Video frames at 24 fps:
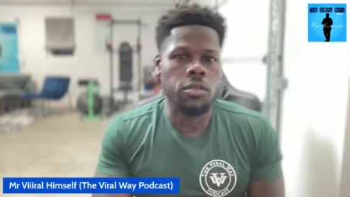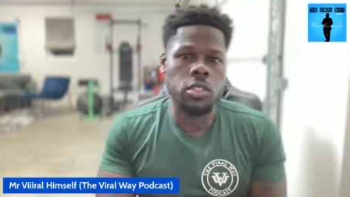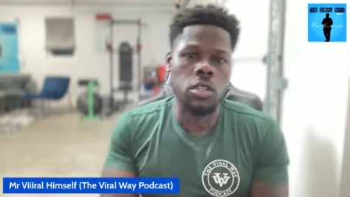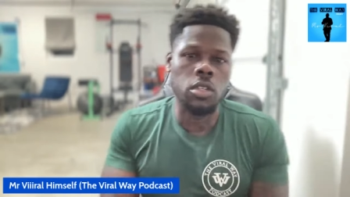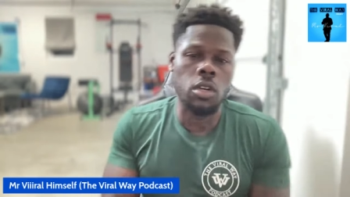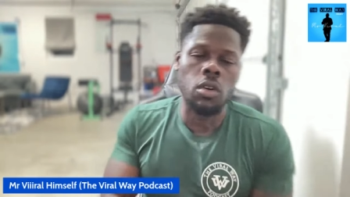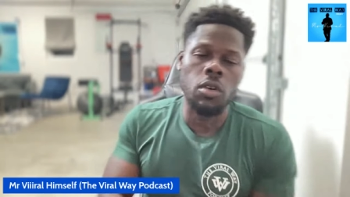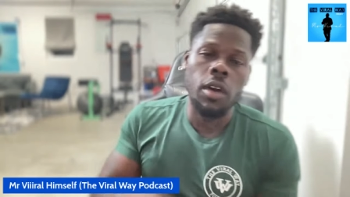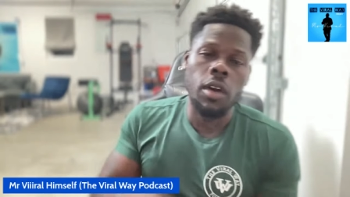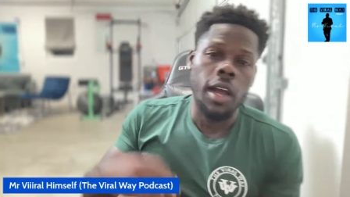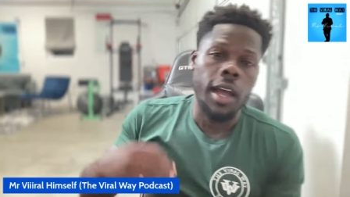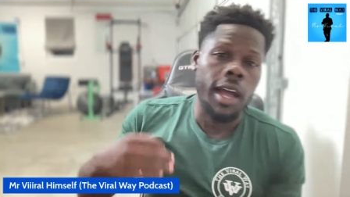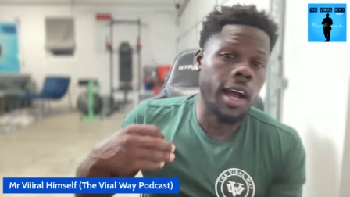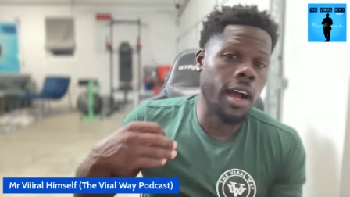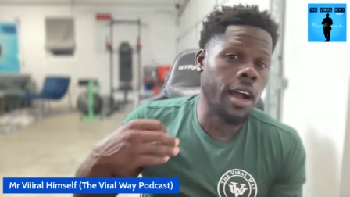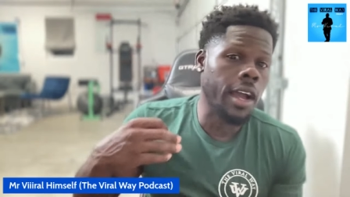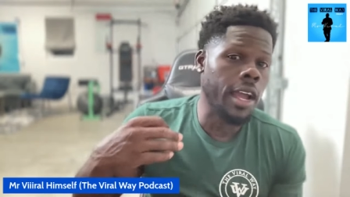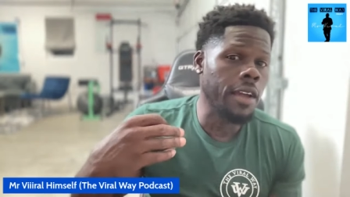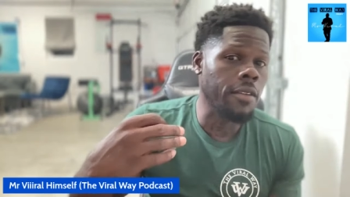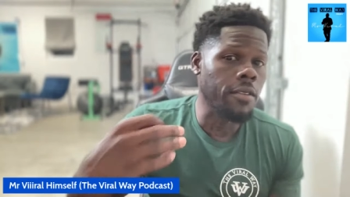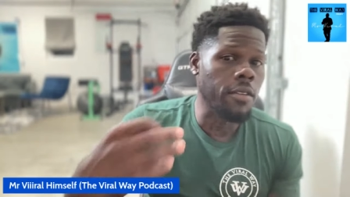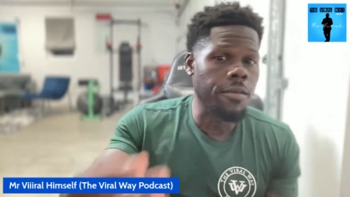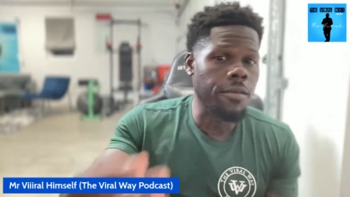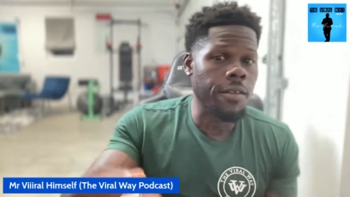So
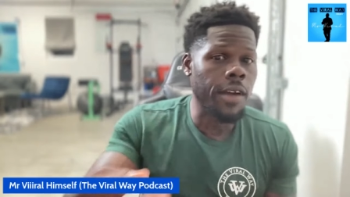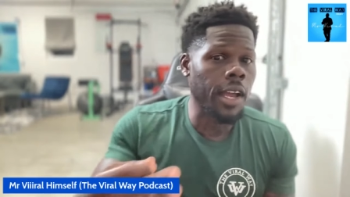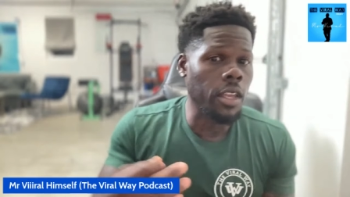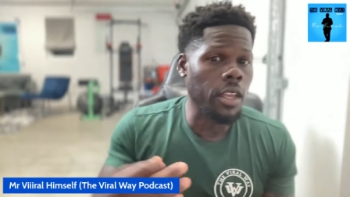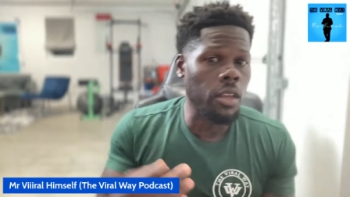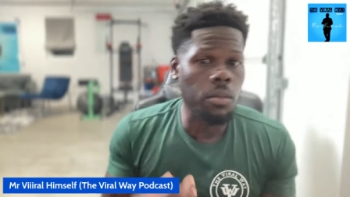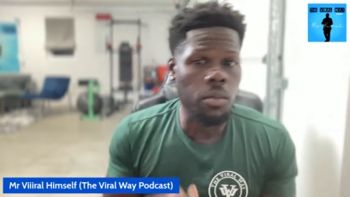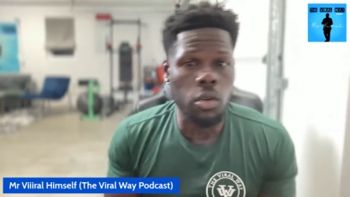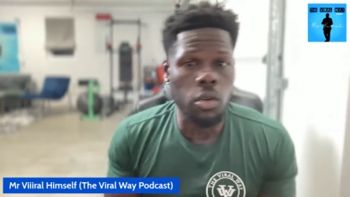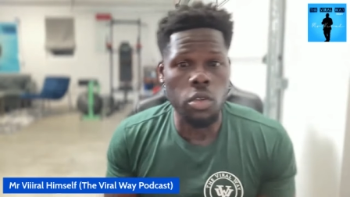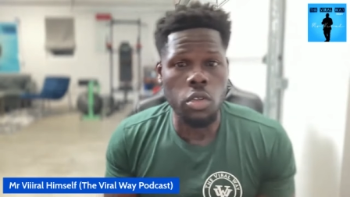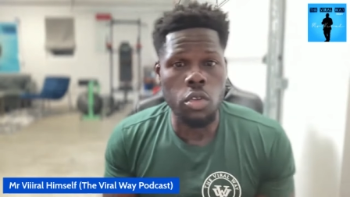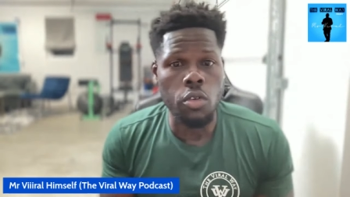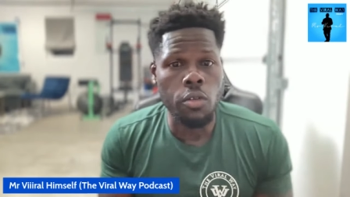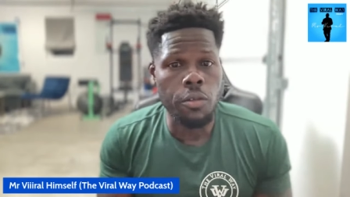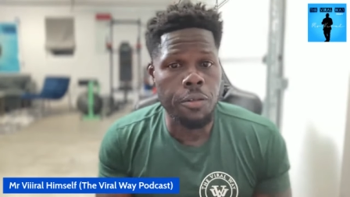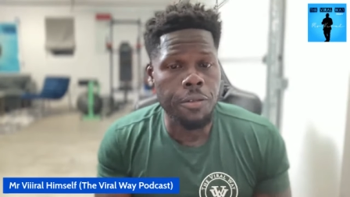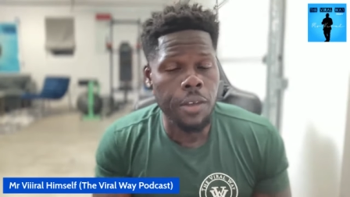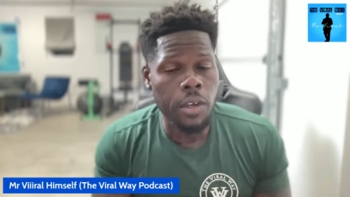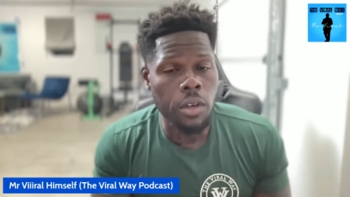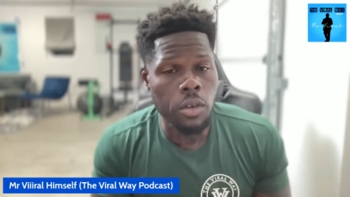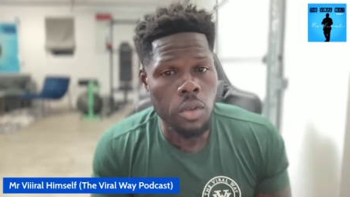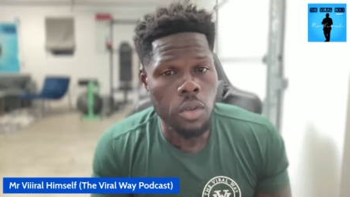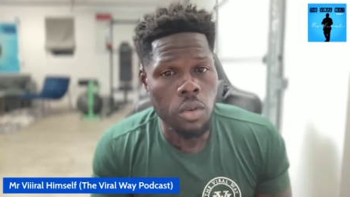however valuable you
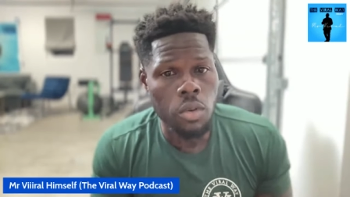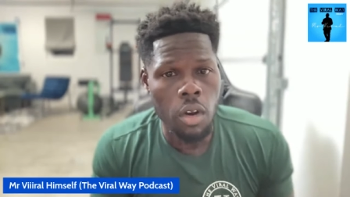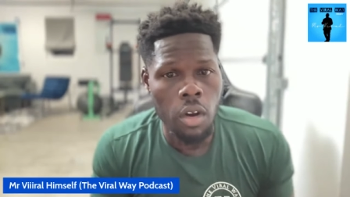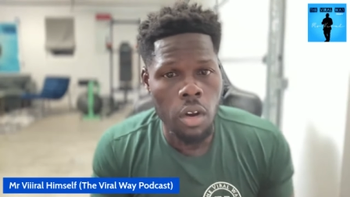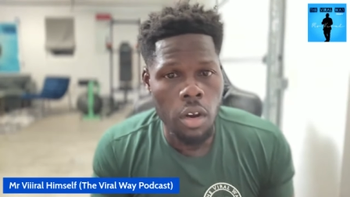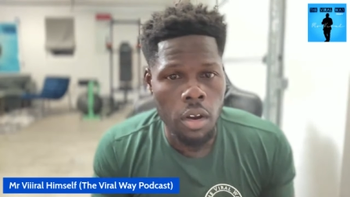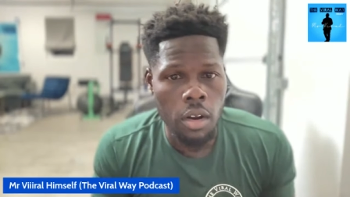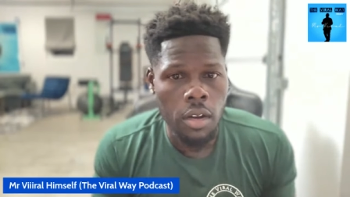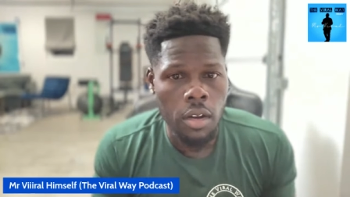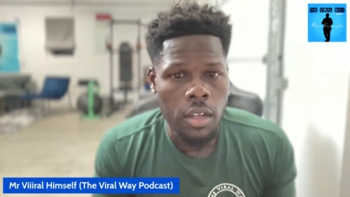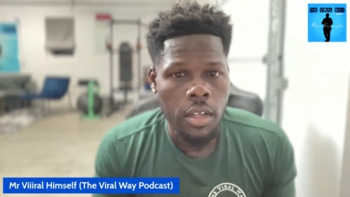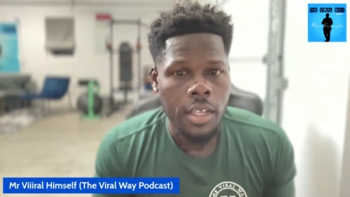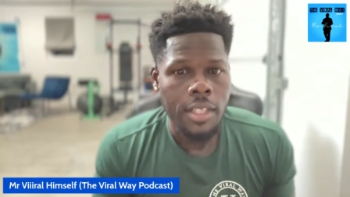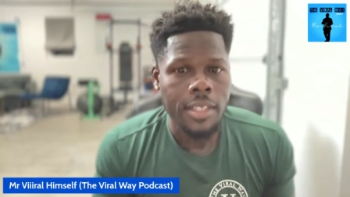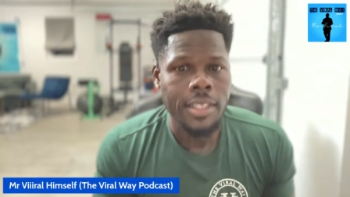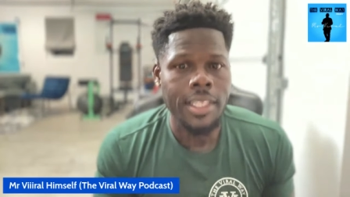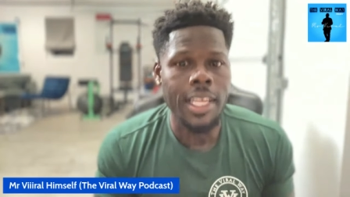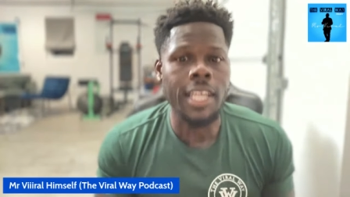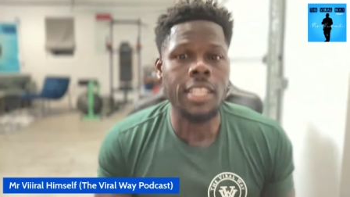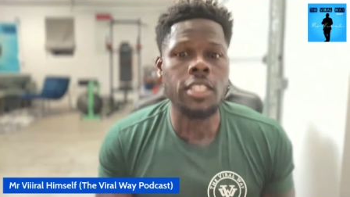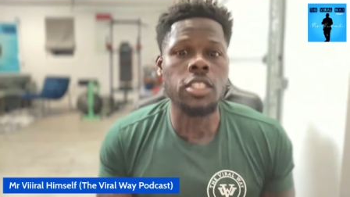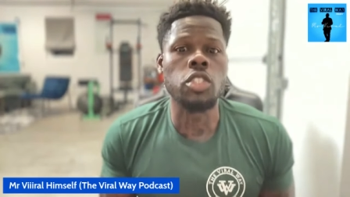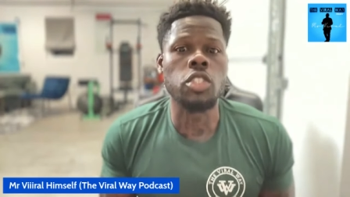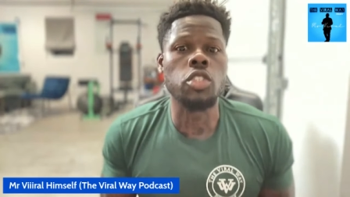feel you are,
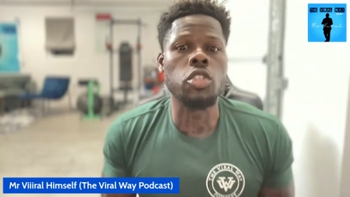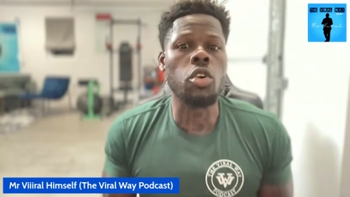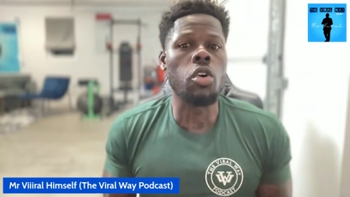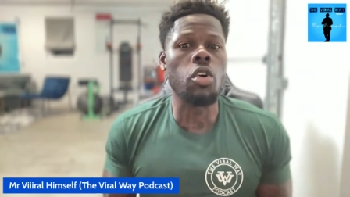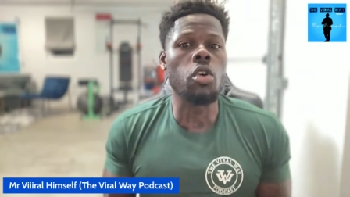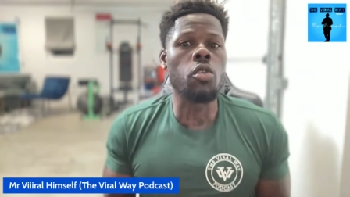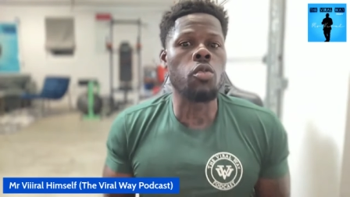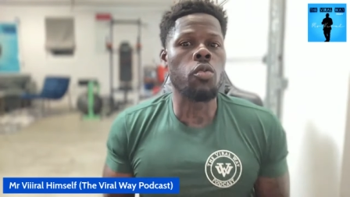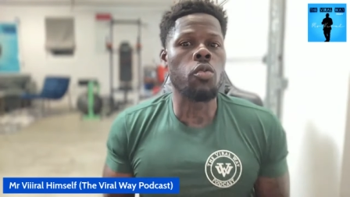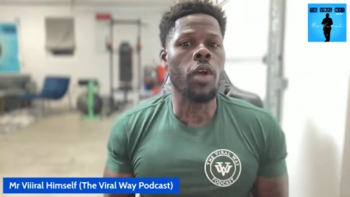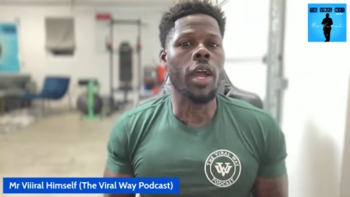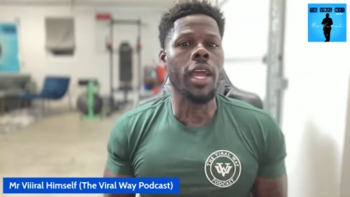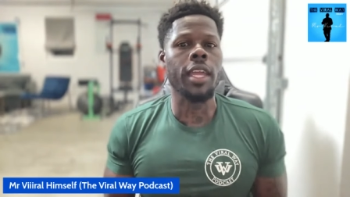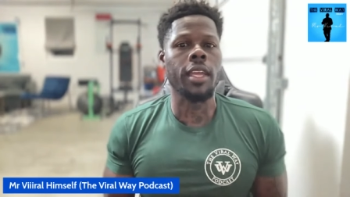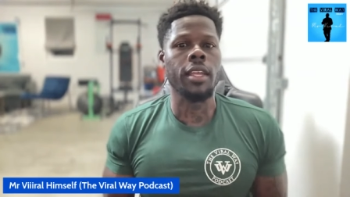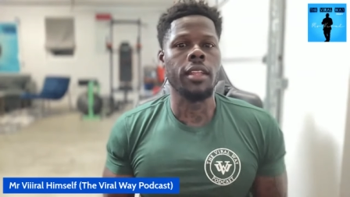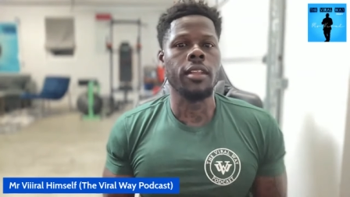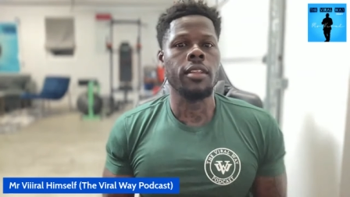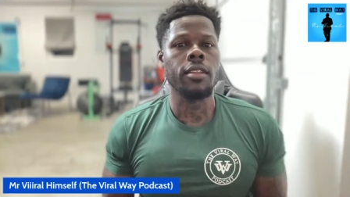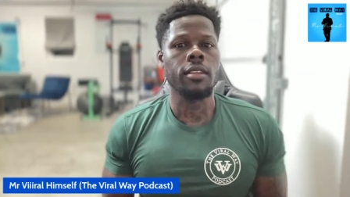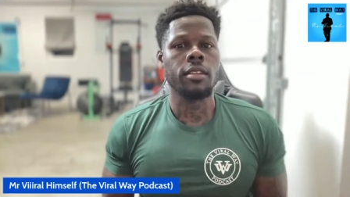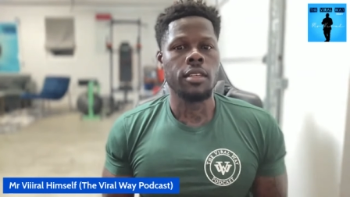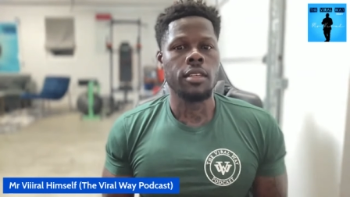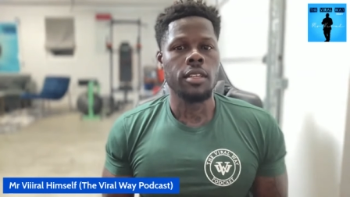that's your right
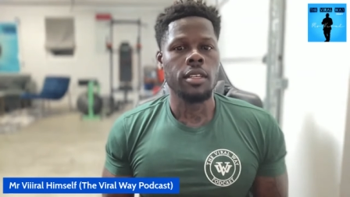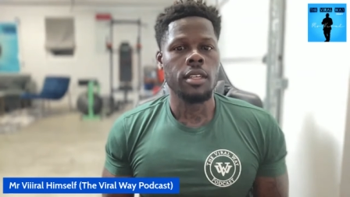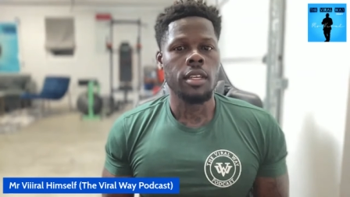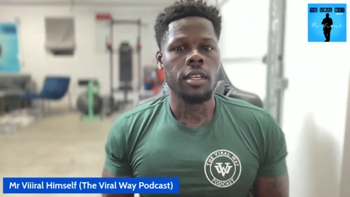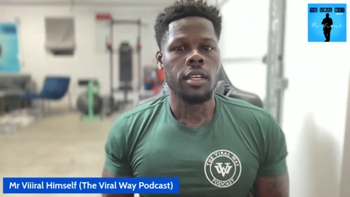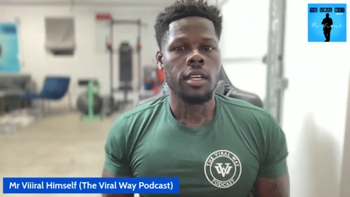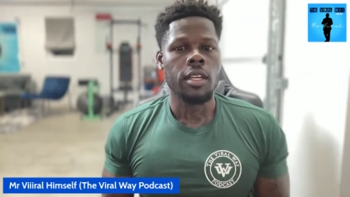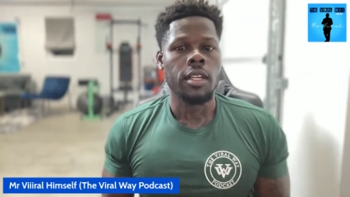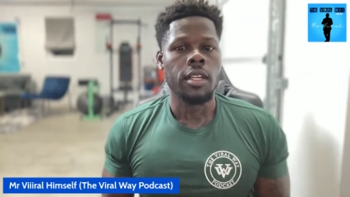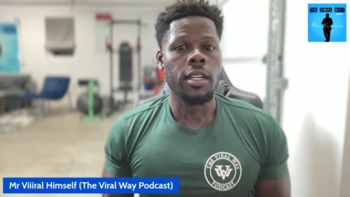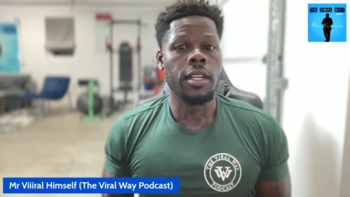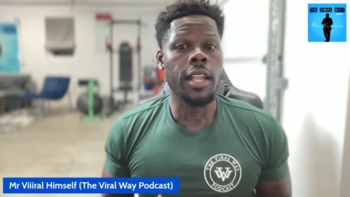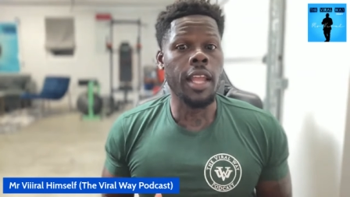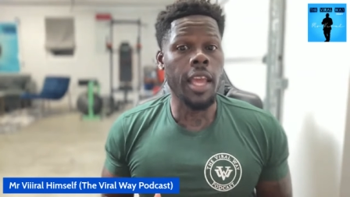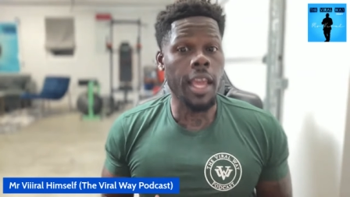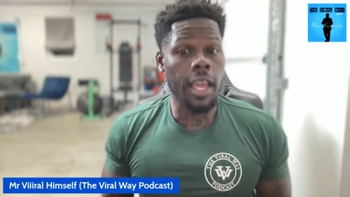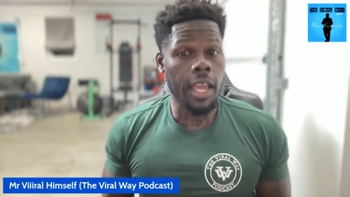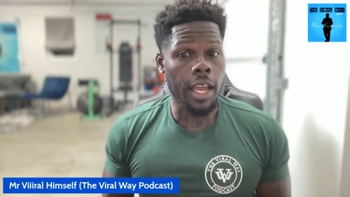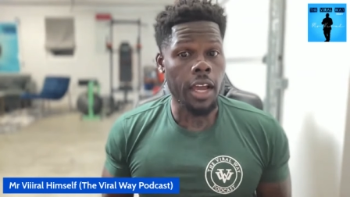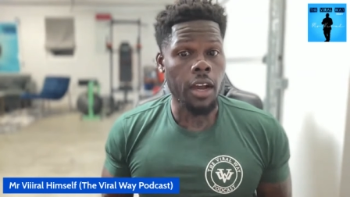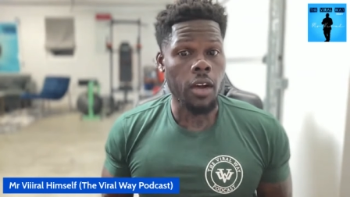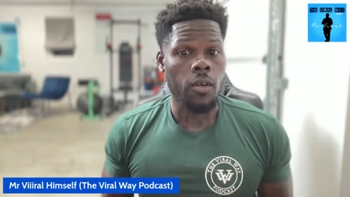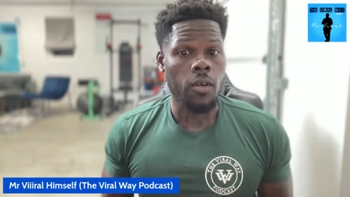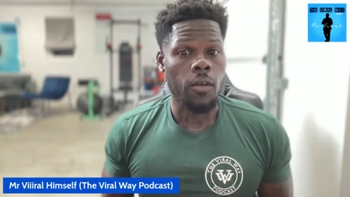
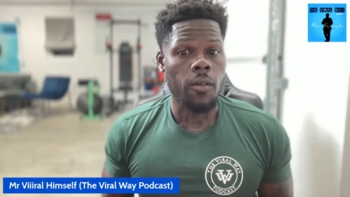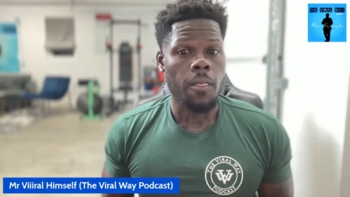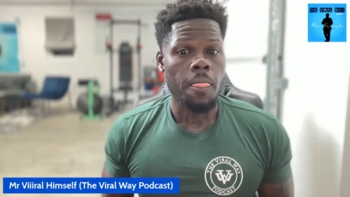now.